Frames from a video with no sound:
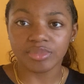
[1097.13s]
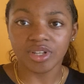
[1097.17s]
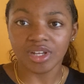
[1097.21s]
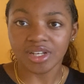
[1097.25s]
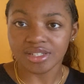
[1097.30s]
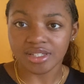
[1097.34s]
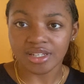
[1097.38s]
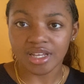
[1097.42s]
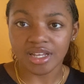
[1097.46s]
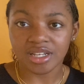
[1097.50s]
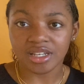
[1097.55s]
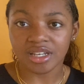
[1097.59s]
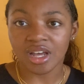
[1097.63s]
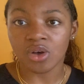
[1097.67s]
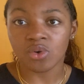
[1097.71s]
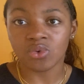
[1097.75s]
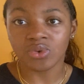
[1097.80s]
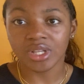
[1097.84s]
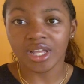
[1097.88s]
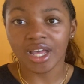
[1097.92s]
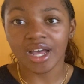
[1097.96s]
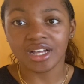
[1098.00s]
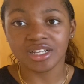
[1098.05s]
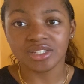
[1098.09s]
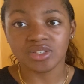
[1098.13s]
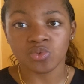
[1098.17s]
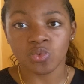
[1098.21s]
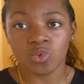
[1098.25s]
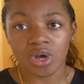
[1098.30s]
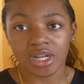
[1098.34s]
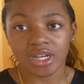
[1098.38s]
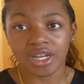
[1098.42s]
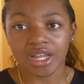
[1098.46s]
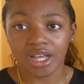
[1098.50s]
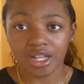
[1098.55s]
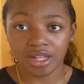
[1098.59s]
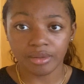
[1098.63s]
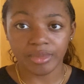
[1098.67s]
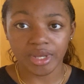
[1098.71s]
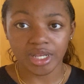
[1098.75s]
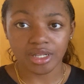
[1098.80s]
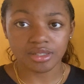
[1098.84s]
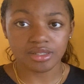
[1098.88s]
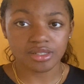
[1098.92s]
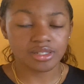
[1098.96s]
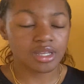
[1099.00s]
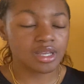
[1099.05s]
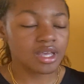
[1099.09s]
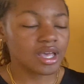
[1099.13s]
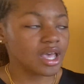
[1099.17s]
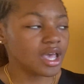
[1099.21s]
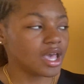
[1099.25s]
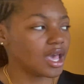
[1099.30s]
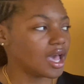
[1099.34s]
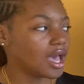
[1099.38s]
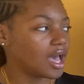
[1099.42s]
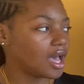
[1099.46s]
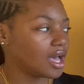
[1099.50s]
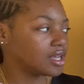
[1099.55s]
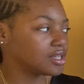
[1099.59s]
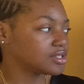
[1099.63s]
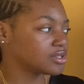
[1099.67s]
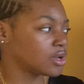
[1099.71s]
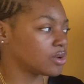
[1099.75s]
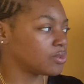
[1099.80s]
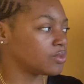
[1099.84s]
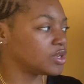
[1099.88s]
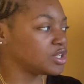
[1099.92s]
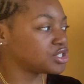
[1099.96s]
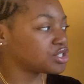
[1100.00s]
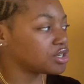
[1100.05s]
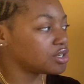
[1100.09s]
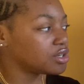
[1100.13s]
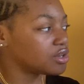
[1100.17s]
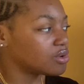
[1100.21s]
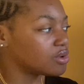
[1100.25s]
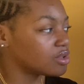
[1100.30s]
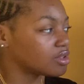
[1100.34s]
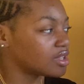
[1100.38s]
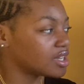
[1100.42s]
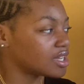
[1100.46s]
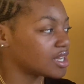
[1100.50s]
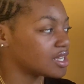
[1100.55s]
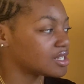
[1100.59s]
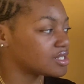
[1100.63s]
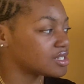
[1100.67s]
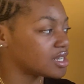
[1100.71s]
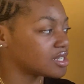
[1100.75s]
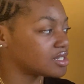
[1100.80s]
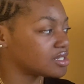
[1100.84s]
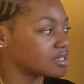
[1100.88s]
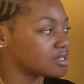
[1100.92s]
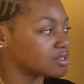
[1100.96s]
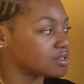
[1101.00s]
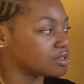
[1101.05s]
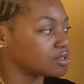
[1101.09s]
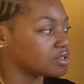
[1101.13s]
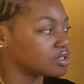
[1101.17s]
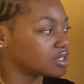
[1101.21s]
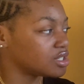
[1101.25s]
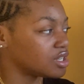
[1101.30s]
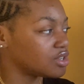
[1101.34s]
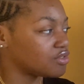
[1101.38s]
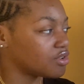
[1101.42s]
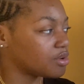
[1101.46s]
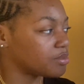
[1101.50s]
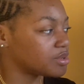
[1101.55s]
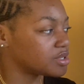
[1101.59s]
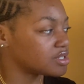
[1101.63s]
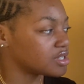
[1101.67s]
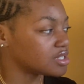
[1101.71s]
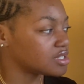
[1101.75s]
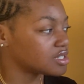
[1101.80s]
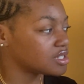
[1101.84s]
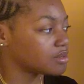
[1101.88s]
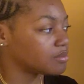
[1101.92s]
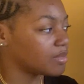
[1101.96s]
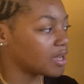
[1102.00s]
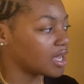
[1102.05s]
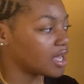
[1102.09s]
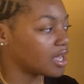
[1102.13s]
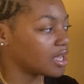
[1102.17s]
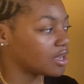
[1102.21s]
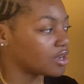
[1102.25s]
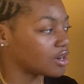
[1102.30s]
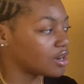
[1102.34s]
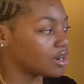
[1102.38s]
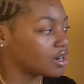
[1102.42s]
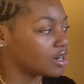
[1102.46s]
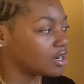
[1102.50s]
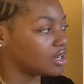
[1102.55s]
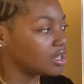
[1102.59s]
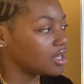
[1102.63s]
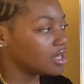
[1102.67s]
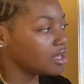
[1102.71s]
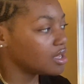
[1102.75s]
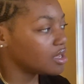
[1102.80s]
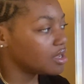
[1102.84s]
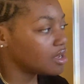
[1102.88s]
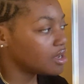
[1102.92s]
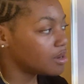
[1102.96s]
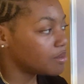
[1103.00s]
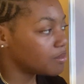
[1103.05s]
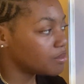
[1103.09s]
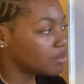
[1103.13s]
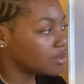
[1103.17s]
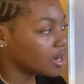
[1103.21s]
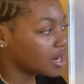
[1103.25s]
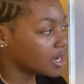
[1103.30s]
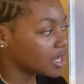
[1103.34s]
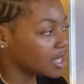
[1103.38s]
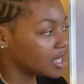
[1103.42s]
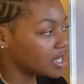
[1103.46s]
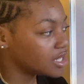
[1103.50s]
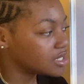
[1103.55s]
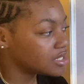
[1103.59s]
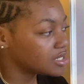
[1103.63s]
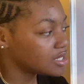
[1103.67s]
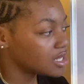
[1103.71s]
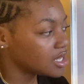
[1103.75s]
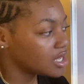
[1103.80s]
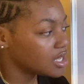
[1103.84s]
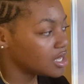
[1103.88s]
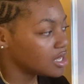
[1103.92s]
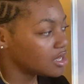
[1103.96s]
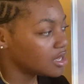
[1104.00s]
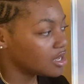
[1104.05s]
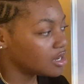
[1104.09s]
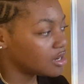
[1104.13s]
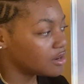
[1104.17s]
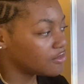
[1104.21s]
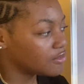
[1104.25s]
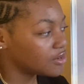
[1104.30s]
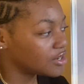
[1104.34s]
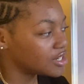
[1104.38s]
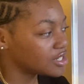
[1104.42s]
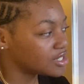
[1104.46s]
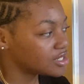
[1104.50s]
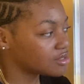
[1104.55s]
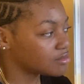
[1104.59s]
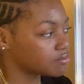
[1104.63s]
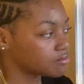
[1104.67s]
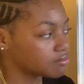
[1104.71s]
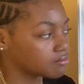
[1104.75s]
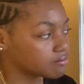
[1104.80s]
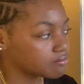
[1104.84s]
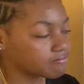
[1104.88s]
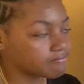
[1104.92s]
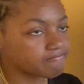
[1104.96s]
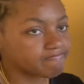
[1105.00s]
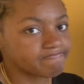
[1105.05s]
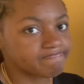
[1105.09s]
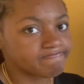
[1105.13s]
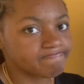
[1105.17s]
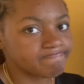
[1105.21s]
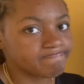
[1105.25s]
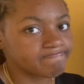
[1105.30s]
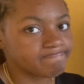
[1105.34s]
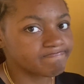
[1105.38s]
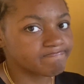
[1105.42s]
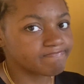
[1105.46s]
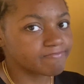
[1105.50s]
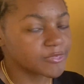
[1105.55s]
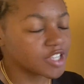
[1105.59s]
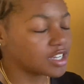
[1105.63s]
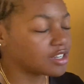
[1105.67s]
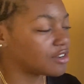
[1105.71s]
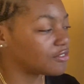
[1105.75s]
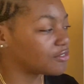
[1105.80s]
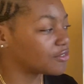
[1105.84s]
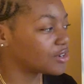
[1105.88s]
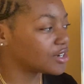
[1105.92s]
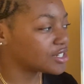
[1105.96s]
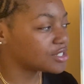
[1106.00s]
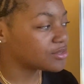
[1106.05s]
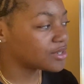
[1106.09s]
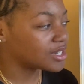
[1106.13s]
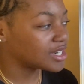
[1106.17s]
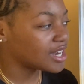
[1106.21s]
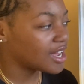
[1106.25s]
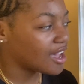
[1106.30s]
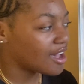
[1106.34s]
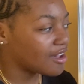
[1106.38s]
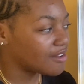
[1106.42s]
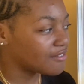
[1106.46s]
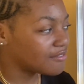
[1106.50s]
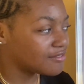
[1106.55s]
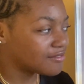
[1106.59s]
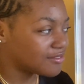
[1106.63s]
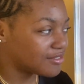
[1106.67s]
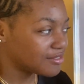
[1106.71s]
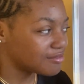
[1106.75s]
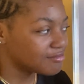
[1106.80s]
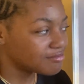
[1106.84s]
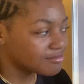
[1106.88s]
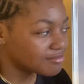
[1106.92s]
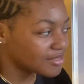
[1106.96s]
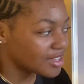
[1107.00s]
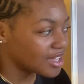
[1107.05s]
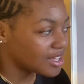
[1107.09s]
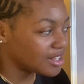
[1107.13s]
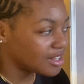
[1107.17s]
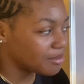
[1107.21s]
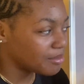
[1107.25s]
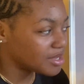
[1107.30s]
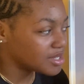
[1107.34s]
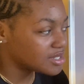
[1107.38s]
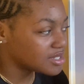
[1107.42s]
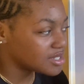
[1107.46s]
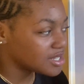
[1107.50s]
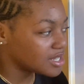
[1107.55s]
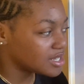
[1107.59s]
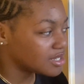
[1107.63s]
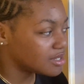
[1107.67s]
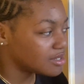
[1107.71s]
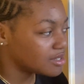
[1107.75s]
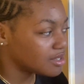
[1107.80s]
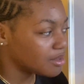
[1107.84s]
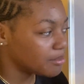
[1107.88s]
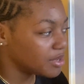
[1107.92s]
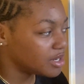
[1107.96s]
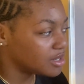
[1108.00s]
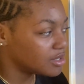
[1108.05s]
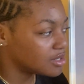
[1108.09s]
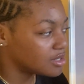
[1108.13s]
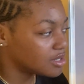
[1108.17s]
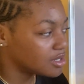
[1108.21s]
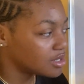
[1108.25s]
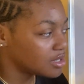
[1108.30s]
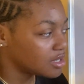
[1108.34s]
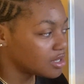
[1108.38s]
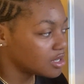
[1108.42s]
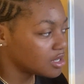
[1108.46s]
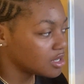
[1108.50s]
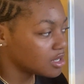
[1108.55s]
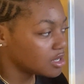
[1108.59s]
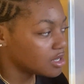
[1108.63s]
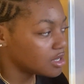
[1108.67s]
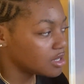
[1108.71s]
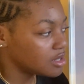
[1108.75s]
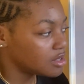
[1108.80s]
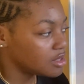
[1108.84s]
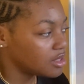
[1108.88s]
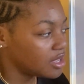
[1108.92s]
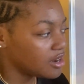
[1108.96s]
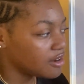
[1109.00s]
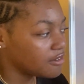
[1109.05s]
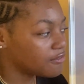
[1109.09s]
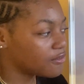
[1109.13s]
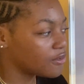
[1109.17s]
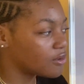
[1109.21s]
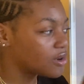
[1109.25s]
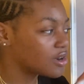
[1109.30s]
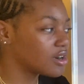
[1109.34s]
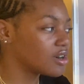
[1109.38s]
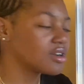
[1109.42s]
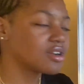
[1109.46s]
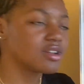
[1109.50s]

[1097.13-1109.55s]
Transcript: a set that only has one element. So we should know that a set is usually represented by curly brackets, and of course we're gonna have the element in the middle. Therefore,